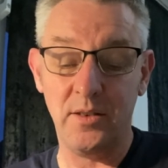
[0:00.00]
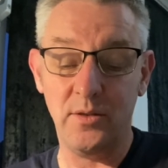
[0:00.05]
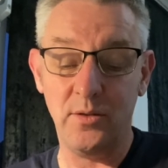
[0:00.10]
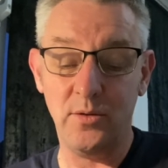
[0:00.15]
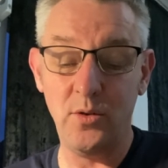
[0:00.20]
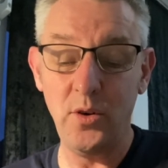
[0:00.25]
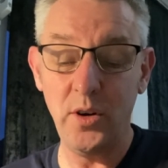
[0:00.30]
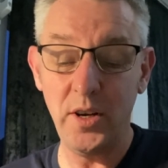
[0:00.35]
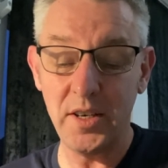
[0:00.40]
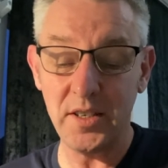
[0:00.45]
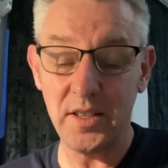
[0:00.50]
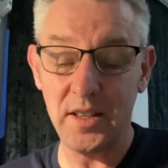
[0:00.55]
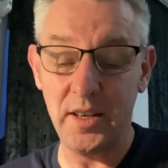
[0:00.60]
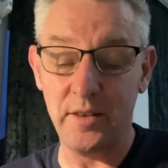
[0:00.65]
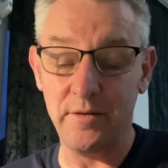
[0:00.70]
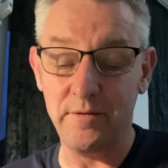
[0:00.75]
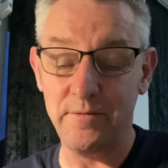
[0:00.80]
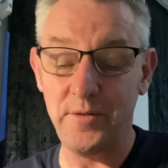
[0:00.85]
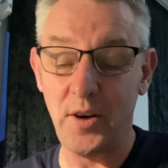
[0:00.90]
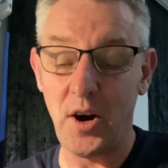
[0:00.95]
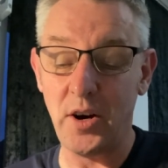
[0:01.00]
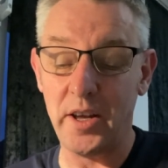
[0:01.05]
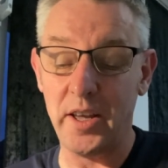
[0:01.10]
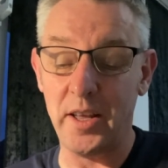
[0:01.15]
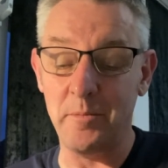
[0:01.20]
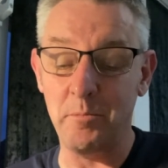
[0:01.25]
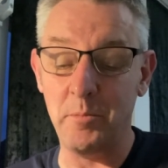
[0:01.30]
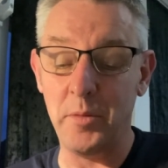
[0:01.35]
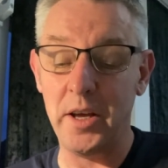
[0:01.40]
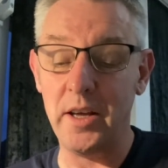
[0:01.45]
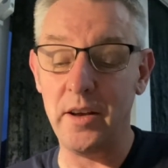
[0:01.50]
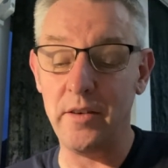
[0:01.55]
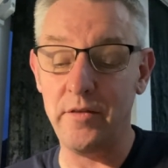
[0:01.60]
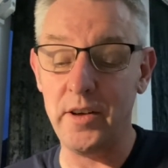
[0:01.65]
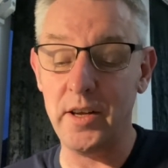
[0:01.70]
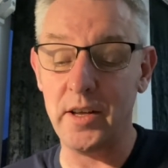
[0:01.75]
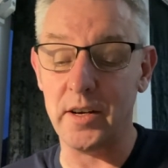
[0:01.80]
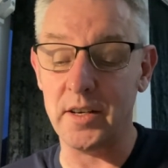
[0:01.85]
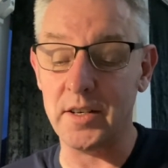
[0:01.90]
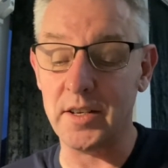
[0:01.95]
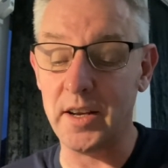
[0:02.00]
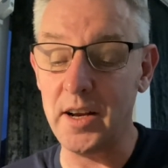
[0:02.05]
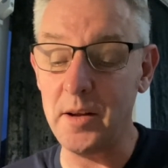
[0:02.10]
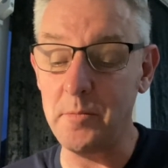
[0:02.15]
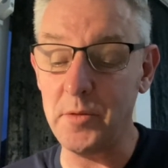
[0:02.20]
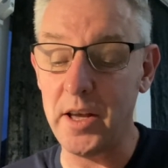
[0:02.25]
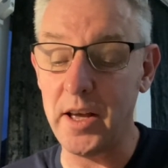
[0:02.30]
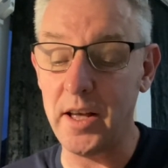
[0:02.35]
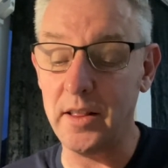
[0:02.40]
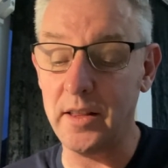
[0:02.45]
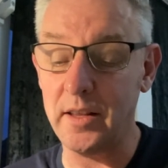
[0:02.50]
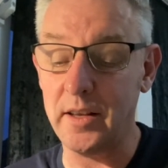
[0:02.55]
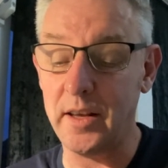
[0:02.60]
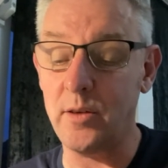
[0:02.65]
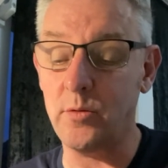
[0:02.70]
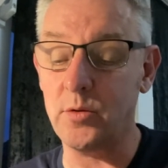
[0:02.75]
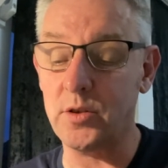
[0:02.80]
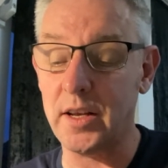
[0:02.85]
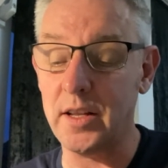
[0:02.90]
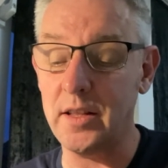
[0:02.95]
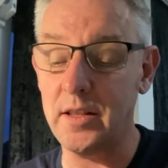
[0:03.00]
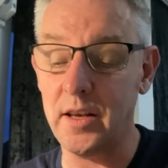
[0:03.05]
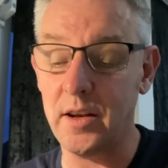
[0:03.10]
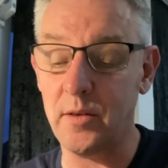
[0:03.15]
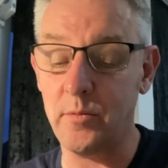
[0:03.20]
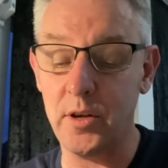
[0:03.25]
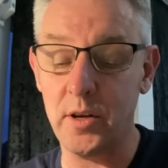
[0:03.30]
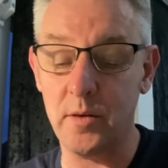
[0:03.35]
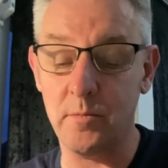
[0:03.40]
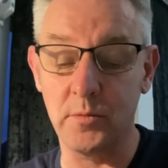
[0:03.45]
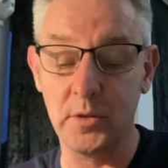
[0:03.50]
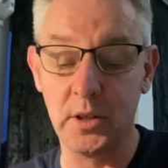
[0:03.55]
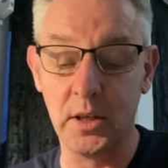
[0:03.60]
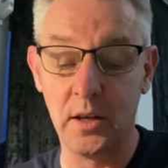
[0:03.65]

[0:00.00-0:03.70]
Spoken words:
"Honestly, fucking pervert. Is there anybody else in there with him?"